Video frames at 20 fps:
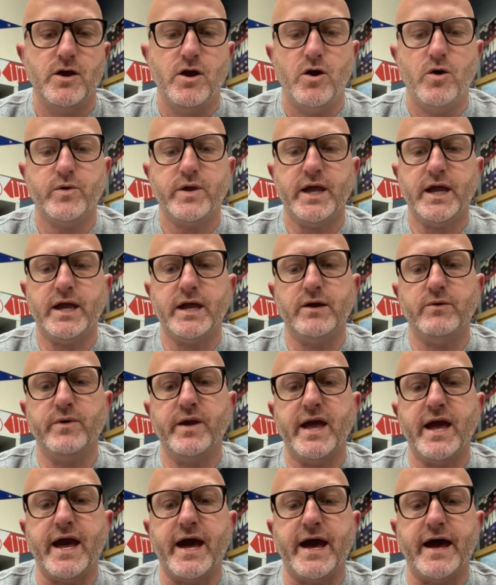Okay,
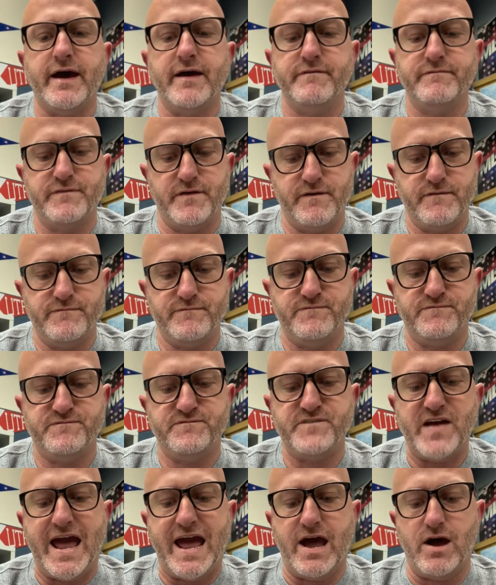we have
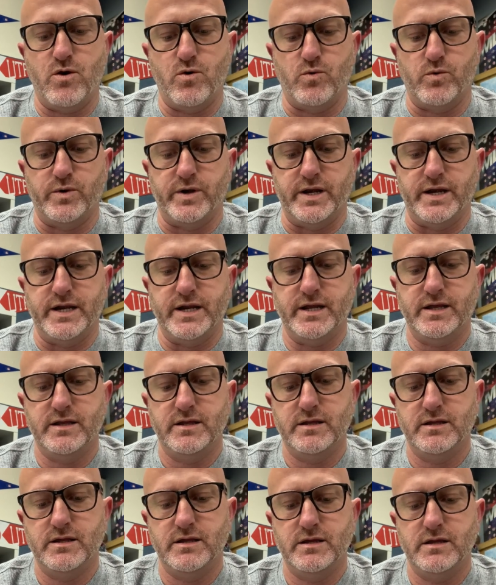
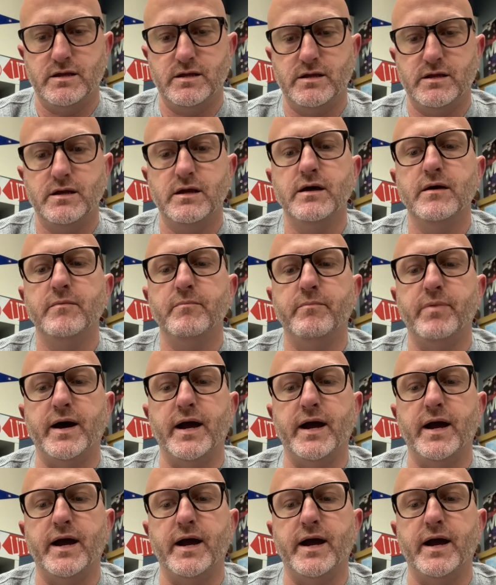Found